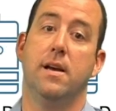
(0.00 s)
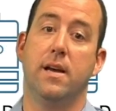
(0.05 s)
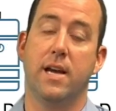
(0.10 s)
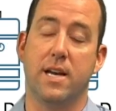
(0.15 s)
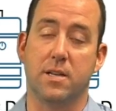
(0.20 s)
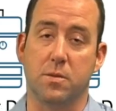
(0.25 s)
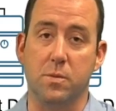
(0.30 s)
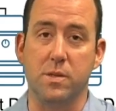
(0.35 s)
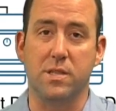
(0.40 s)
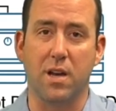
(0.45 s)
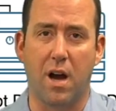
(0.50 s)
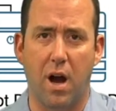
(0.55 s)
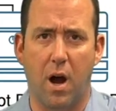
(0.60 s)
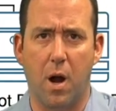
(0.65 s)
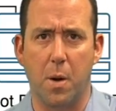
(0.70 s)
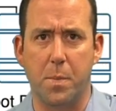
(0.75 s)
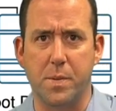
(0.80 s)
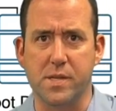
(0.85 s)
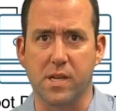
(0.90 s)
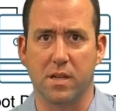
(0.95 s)
As we saw,
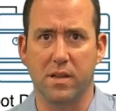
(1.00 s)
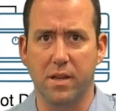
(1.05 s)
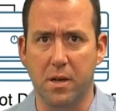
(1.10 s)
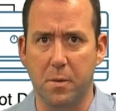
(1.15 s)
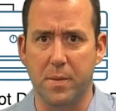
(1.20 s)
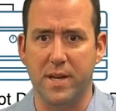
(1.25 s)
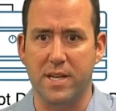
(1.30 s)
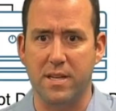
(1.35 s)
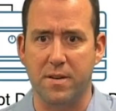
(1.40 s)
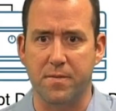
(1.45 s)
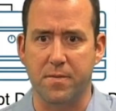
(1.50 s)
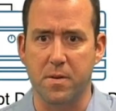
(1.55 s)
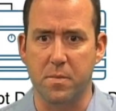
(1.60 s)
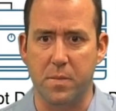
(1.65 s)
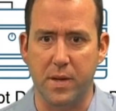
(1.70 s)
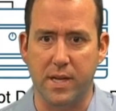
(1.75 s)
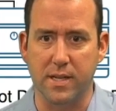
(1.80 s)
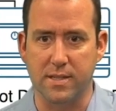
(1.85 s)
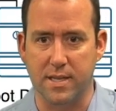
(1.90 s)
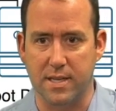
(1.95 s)
ARP is a little bit different
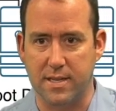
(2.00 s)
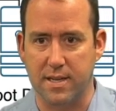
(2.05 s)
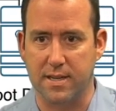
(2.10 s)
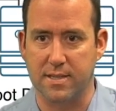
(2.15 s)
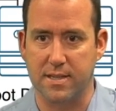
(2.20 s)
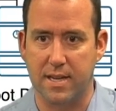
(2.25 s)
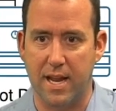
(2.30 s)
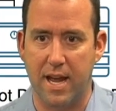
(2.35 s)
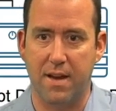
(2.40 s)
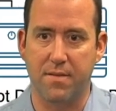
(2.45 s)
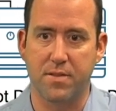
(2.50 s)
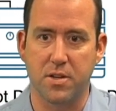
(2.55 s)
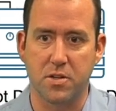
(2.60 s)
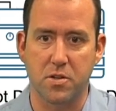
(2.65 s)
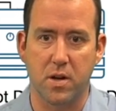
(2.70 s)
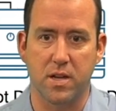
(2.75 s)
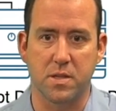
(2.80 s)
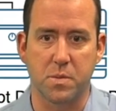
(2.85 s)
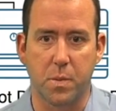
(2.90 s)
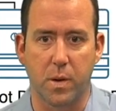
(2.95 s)
because it doesn't have the
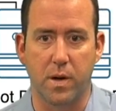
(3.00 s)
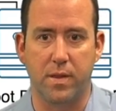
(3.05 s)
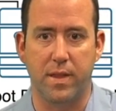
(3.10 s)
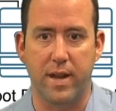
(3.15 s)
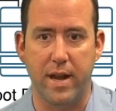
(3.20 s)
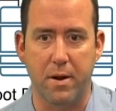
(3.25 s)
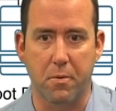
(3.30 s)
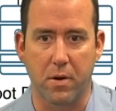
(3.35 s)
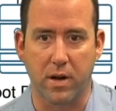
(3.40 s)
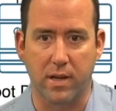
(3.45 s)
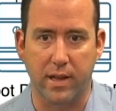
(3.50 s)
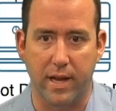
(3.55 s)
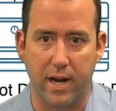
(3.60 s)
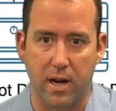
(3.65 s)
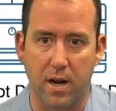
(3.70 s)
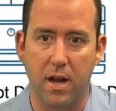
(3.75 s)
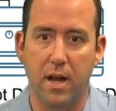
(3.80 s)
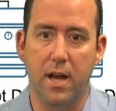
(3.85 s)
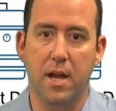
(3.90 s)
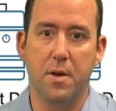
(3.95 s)
transport and the network
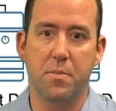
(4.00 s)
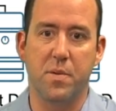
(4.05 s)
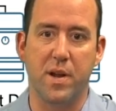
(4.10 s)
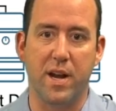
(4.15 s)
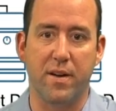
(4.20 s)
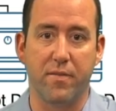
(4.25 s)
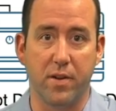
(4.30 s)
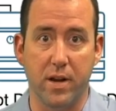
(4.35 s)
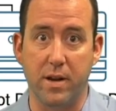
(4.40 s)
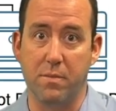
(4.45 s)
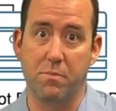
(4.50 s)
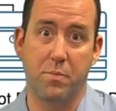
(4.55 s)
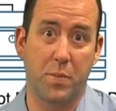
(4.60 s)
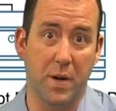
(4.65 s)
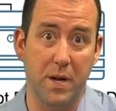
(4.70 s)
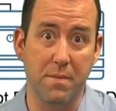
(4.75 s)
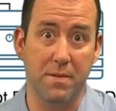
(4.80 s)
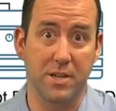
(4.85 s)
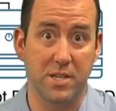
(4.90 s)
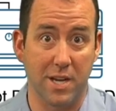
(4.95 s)
layer, but
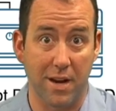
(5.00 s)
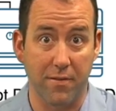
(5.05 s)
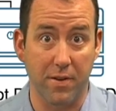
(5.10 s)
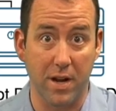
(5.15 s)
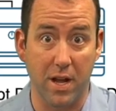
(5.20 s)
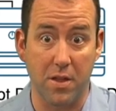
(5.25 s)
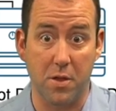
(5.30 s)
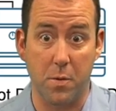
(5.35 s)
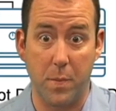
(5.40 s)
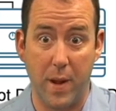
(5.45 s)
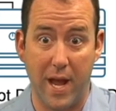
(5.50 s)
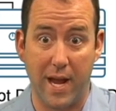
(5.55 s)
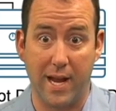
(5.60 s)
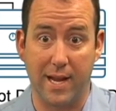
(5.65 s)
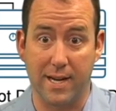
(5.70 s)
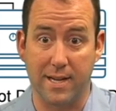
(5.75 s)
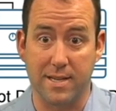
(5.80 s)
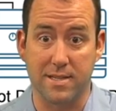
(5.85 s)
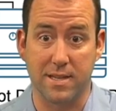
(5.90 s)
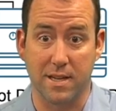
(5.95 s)
pretty much every other
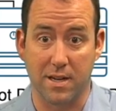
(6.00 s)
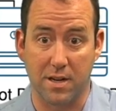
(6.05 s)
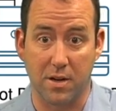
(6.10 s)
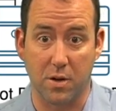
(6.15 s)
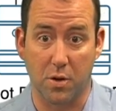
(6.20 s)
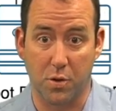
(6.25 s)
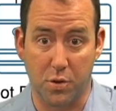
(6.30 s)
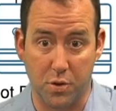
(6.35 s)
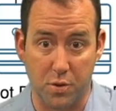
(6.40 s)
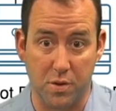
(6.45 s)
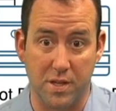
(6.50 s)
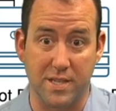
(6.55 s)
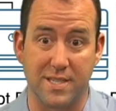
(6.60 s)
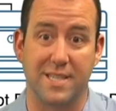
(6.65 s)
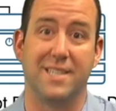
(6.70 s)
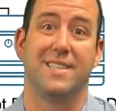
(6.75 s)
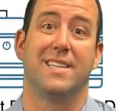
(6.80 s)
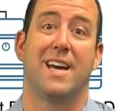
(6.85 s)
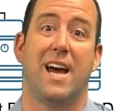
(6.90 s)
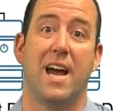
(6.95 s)
packet is going to go through this
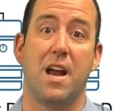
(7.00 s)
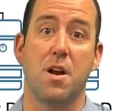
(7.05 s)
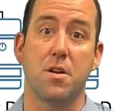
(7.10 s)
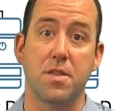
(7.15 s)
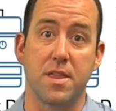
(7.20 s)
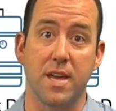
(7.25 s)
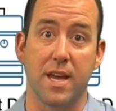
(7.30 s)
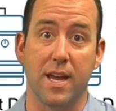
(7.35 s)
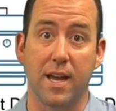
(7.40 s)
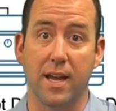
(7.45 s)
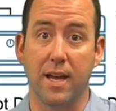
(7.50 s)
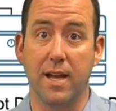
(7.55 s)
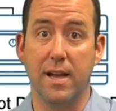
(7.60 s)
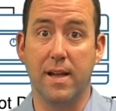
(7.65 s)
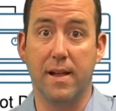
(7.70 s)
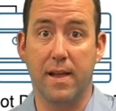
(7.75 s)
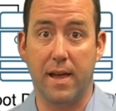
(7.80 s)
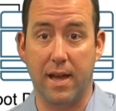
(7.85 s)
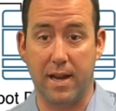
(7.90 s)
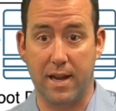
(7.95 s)
entire thing,
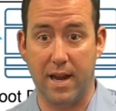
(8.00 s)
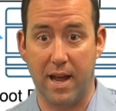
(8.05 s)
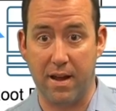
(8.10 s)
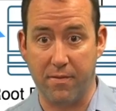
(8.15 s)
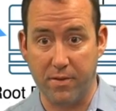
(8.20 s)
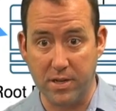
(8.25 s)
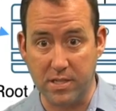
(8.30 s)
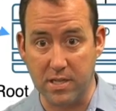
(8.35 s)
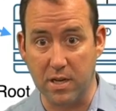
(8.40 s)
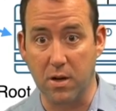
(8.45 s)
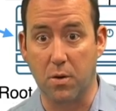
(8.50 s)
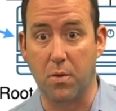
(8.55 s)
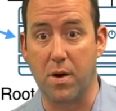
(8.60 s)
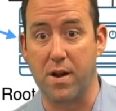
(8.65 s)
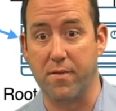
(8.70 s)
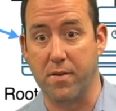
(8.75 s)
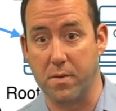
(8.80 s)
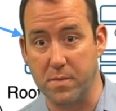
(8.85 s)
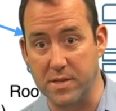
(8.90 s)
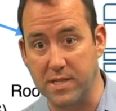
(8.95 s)
and every single one
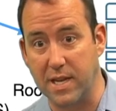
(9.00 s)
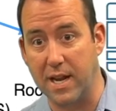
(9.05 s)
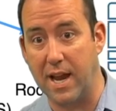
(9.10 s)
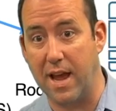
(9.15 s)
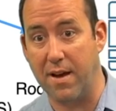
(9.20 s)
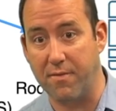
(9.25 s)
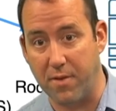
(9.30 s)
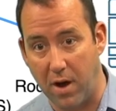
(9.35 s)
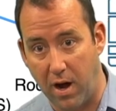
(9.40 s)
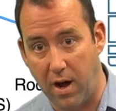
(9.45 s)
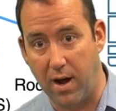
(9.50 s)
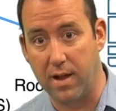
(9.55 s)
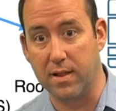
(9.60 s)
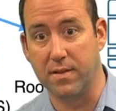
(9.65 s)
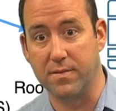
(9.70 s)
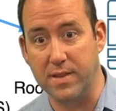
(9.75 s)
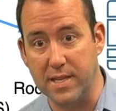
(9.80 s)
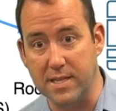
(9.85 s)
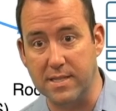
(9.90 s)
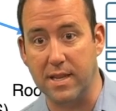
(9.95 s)
of them is going to have all
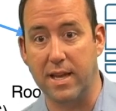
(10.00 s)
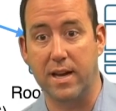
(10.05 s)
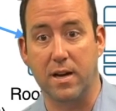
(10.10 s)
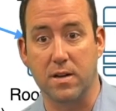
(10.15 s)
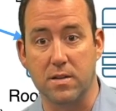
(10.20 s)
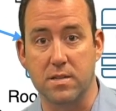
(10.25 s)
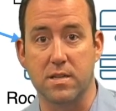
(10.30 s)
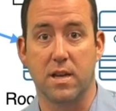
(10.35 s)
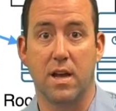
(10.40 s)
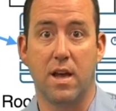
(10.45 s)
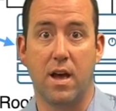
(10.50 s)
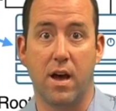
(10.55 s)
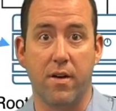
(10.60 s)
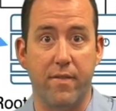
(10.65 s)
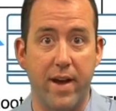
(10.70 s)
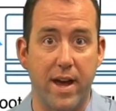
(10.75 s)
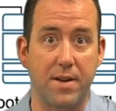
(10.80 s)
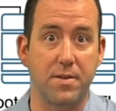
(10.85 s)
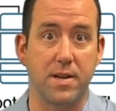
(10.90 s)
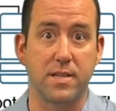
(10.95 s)
of these layers of
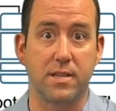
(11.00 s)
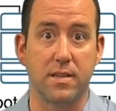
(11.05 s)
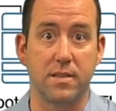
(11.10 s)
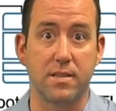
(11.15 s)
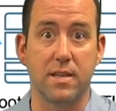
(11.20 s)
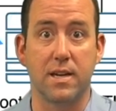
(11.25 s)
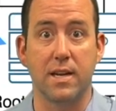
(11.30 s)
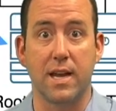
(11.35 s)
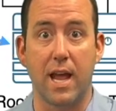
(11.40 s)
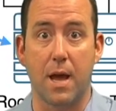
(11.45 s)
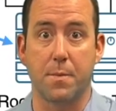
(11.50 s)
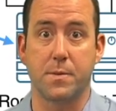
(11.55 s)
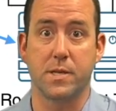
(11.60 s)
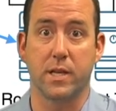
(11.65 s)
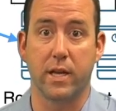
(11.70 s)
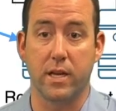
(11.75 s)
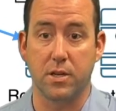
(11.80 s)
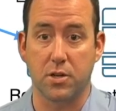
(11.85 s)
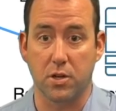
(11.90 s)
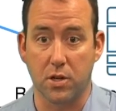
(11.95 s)
addresses and
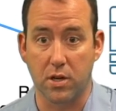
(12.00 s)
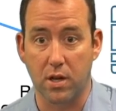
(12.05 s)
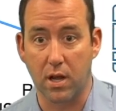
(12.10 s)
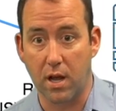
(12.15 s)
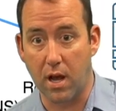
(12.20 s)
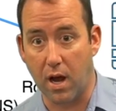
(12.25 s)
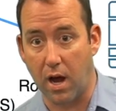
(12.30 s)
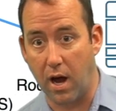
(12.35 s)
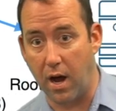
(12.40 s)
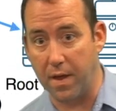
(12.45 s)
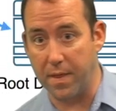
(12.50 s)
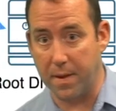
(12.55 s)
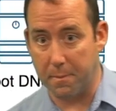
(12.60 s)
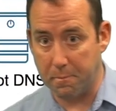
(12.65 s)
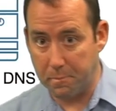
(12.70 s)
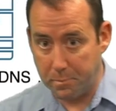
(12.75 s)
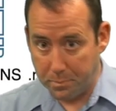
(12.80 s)
encapsulation on them.